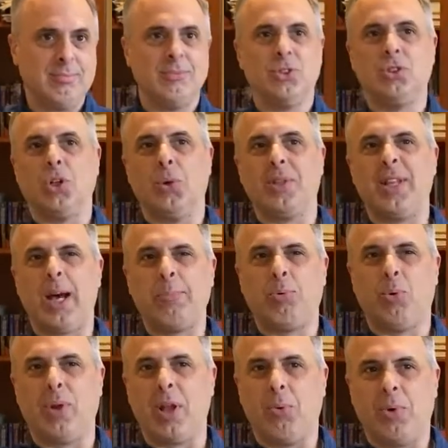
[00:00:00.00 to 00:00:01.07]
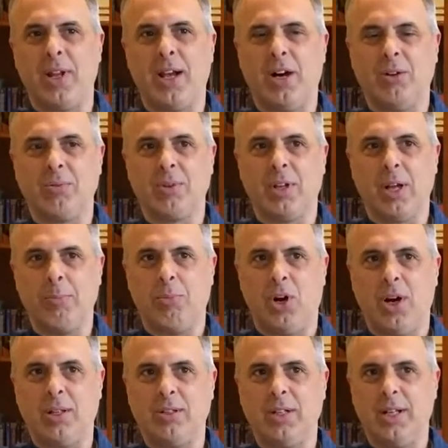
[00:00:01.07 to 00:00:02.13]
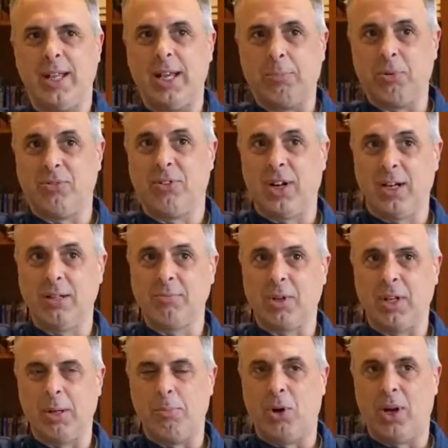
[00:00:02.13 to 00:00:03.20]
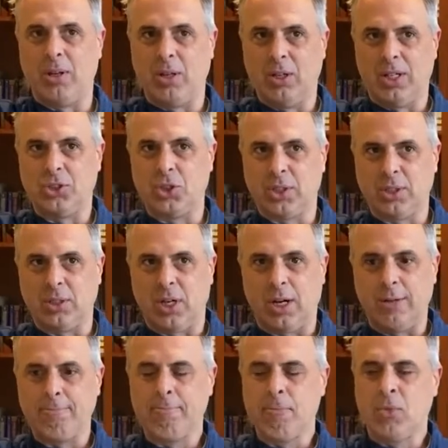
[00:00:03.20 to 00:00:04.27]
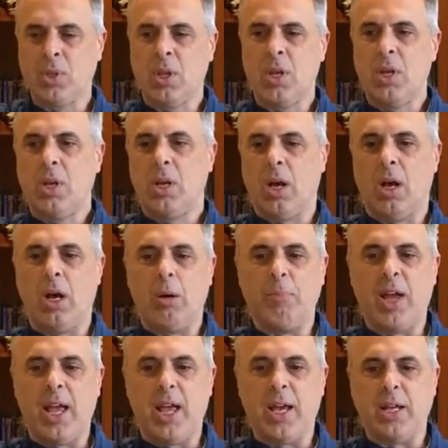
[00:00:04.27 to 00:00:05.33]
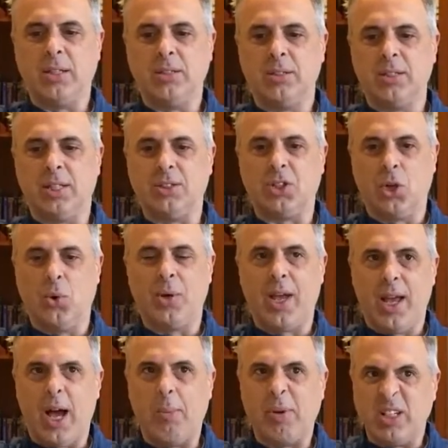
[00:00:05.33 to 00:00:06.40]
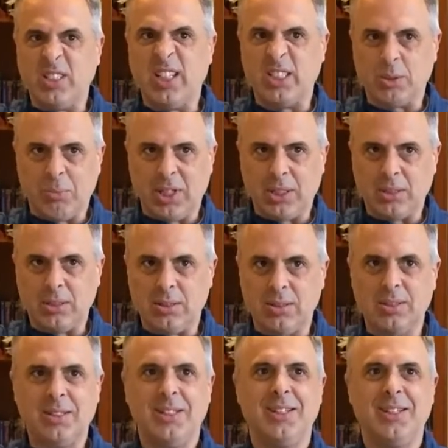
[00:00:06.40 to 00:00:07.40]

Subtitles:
So at that point, I went out and I bought an amplifier and I bought an electric guitar. And I said, okay, I'm going to take some lessons.